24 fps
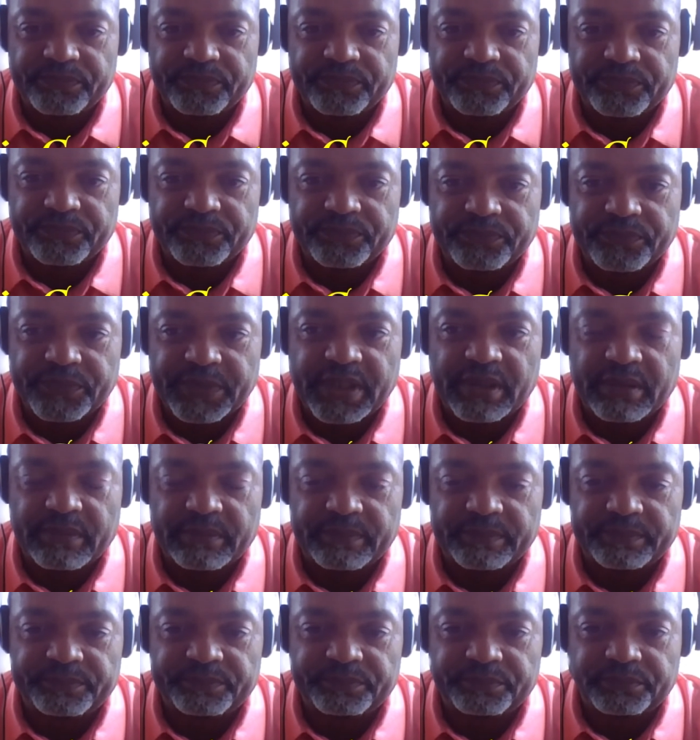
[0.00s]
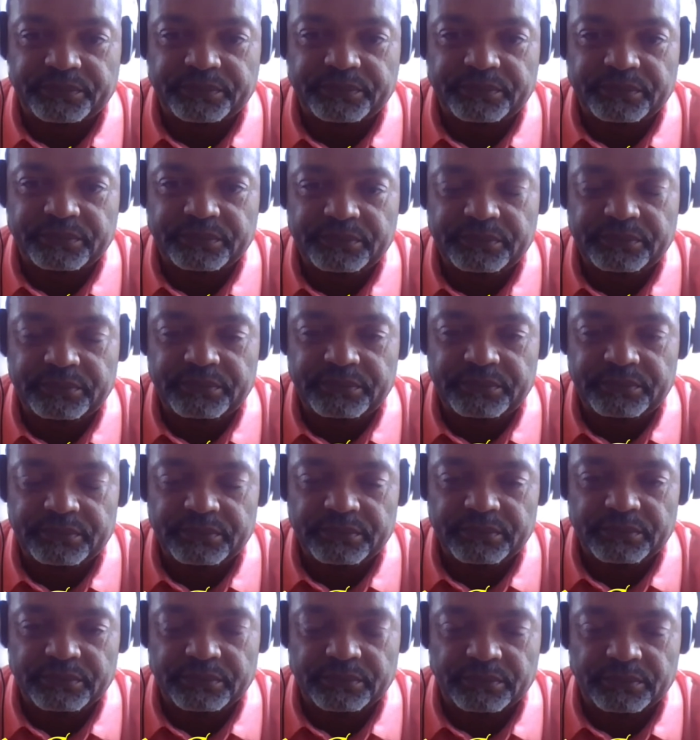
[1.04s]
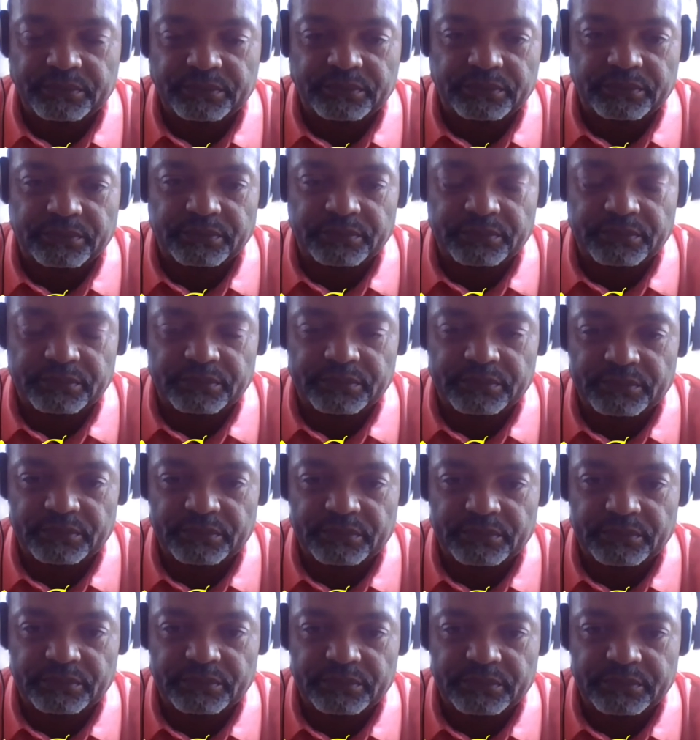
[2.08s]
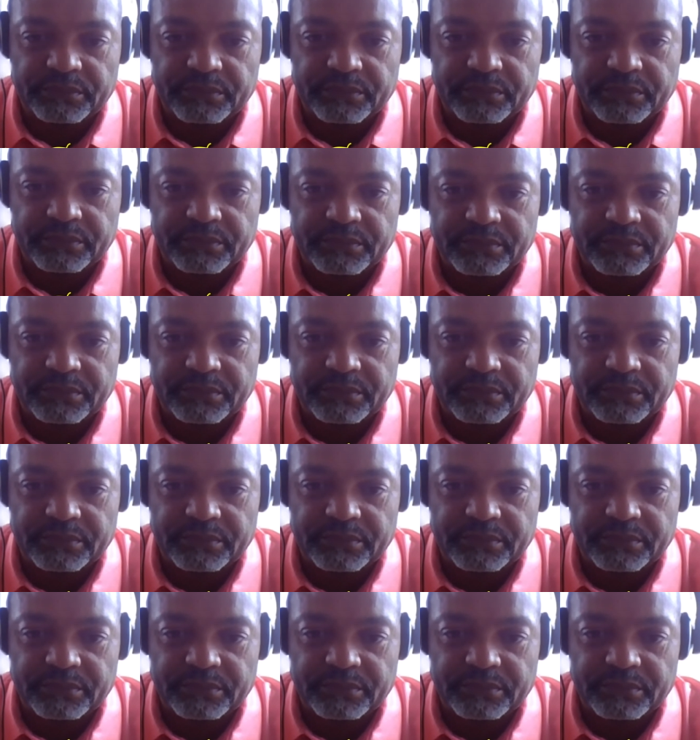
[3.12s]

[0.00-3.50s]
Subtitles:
(silent)